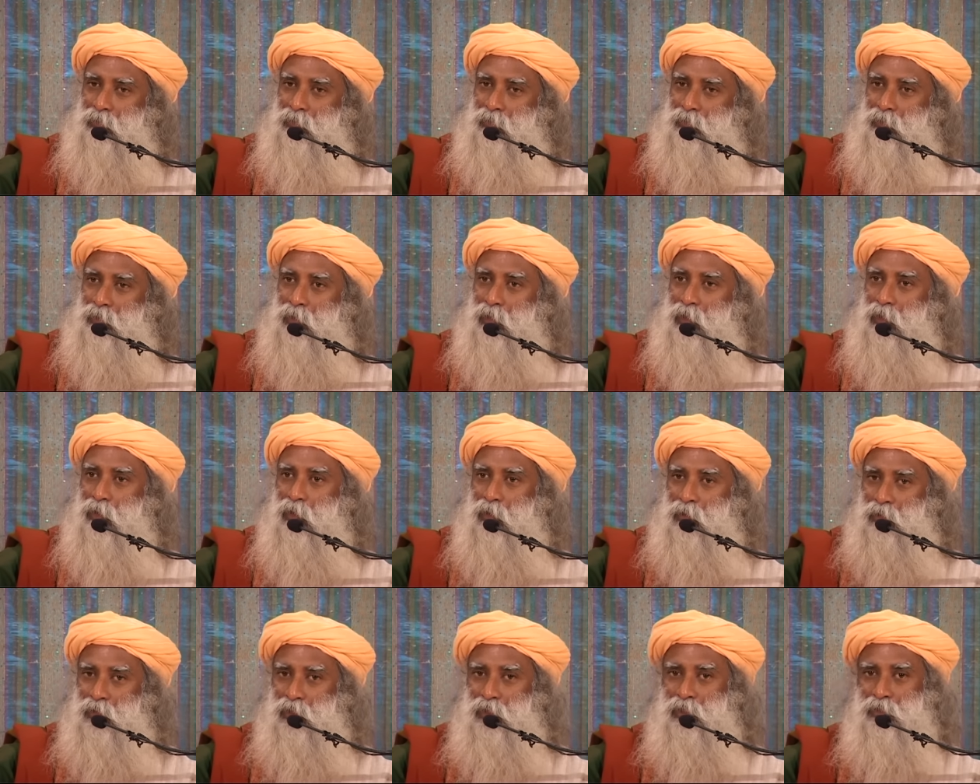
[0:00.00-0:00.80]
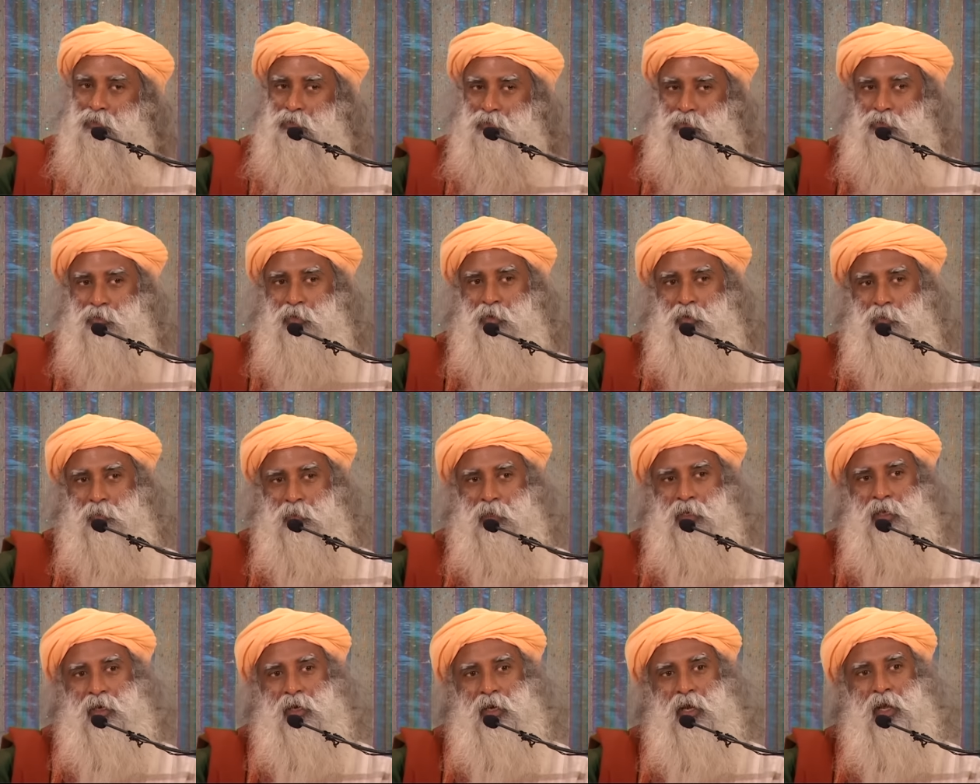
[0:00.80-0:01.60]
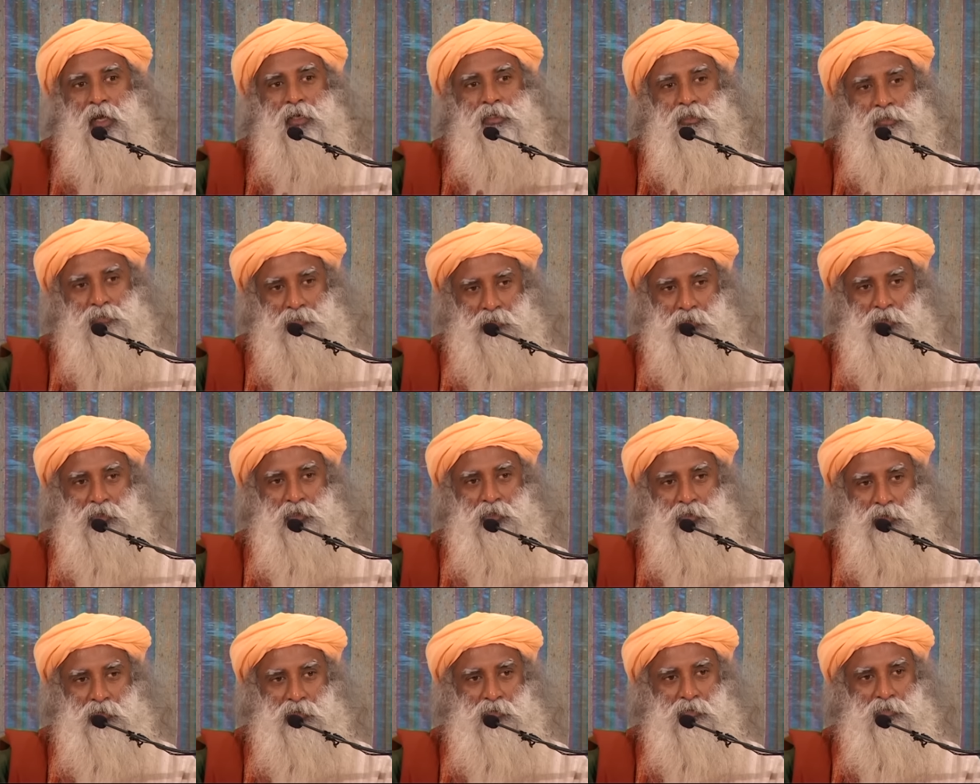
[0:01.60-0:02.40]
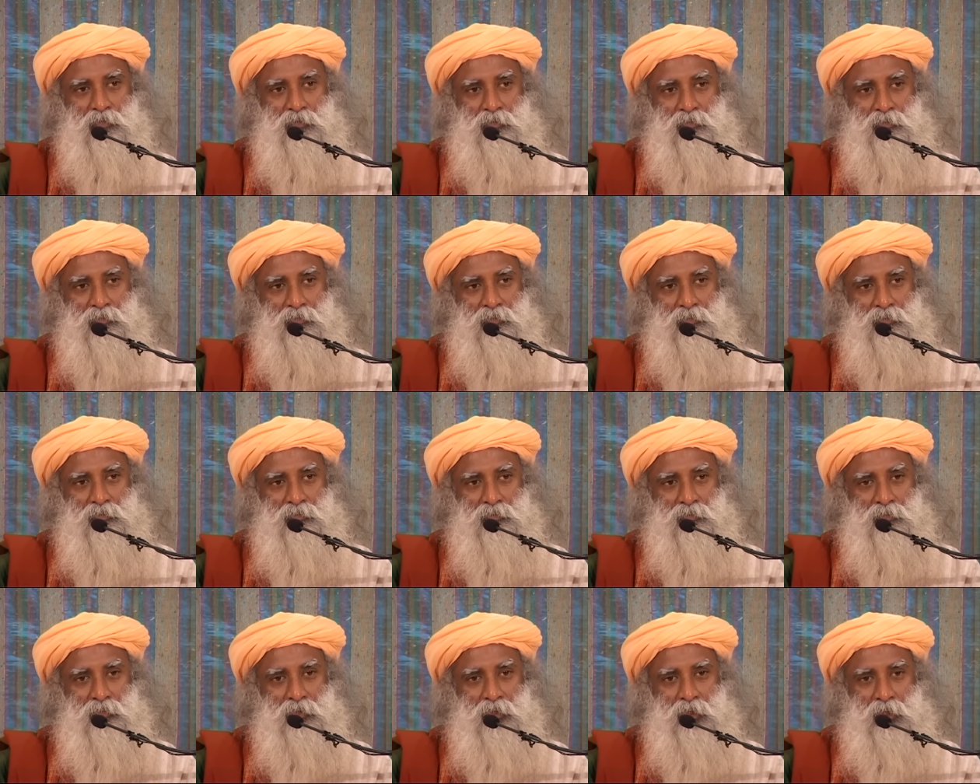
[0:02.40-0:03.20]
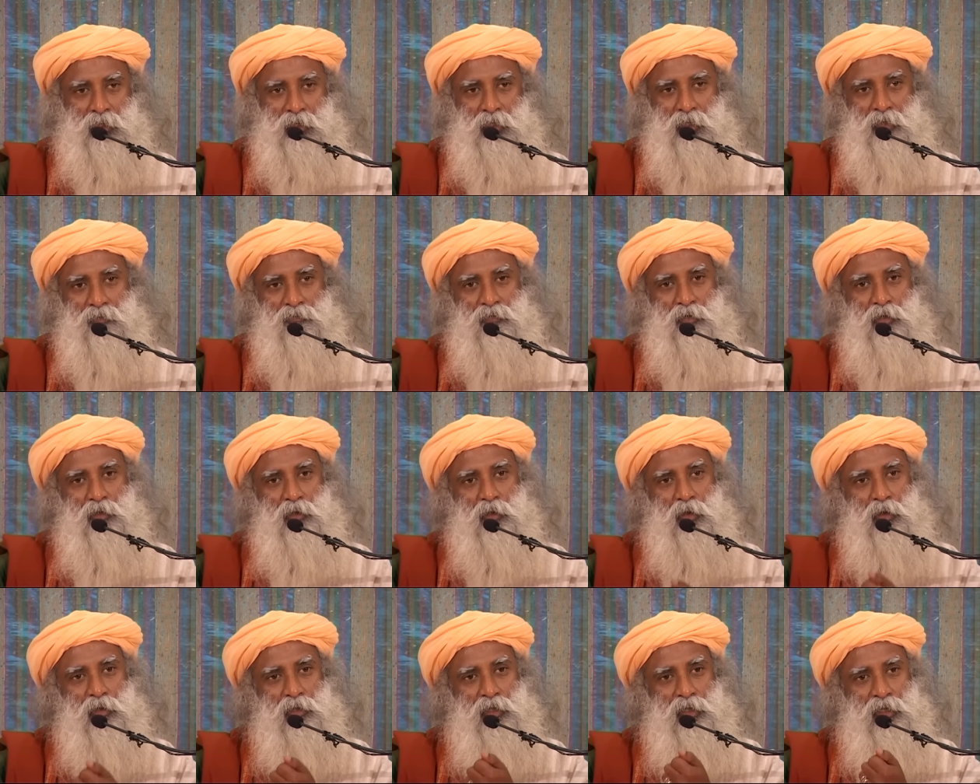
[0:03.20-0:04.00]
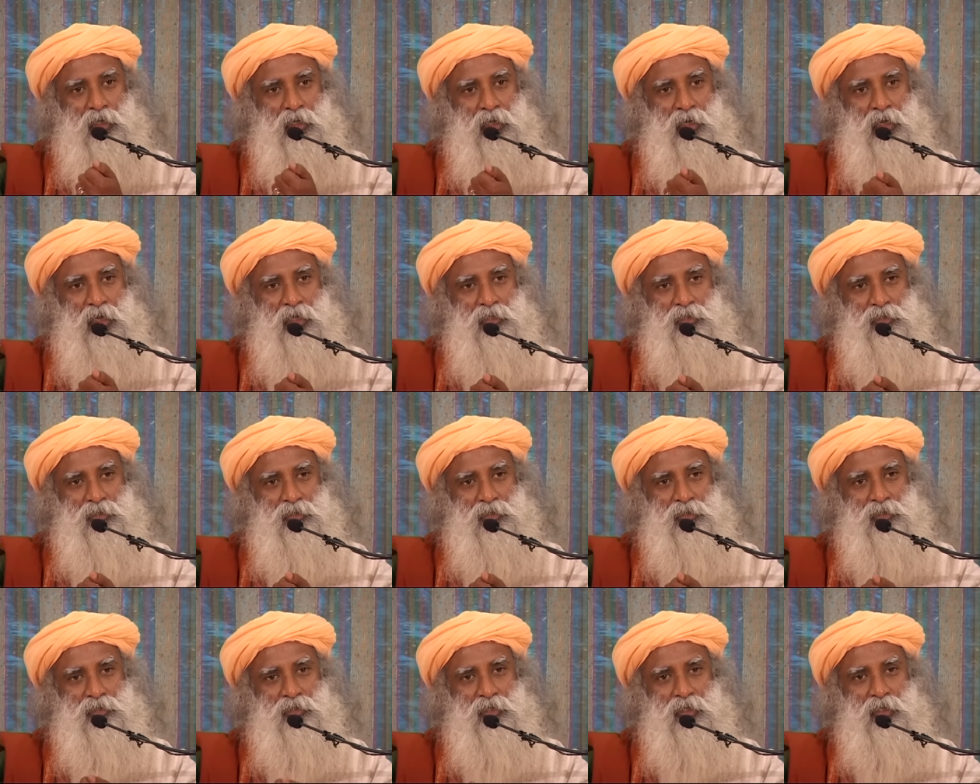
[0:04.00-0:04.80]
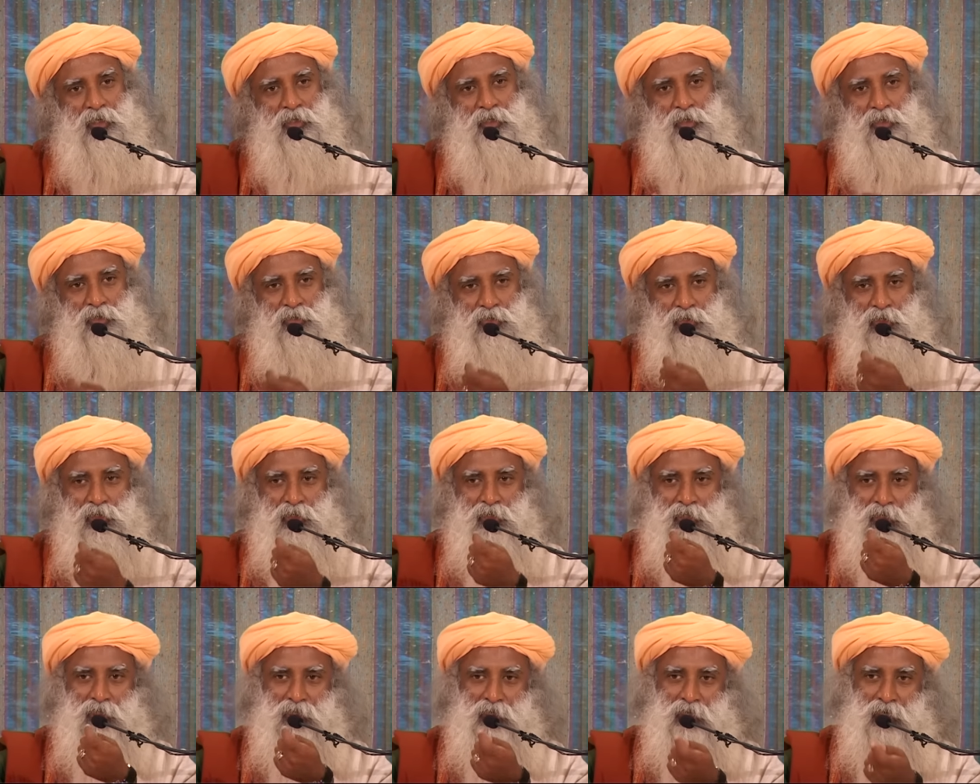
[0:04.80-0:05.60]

the longing to know will arise within you. If the longing arises, the seeking